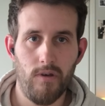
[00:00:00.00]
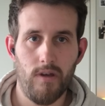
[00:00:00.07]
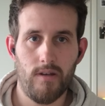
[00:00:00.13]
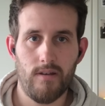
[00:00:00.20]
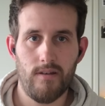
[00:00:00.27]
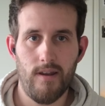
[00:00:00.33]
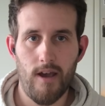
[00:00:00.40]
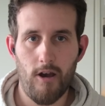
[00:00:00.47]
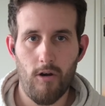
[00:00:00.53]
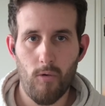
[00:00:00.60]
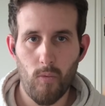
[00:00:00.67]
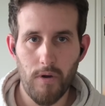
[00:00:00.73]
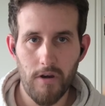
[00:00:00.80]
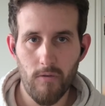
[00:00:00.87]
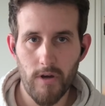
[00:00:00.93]
But now
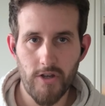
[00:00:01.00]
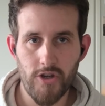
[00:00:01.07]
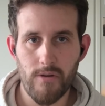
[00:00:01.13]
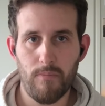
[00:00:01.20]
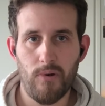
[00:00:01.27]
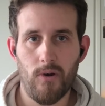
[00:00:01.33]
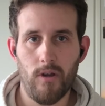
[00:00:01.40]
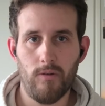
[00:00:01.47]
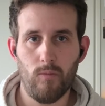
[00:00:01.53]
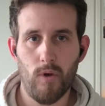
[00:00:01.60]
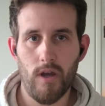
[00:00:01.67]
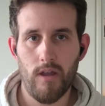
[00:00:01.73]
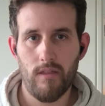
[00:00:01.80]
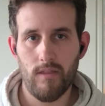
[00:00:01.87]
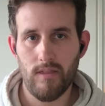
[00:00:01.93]
we reached a point
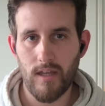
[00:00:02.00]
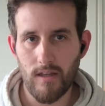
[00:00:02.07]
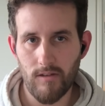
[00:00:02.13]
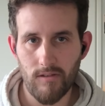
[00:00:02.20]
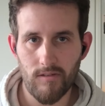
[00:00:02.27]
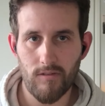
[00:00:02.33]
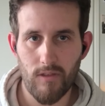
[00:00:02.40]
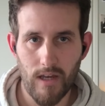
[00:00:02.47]
where these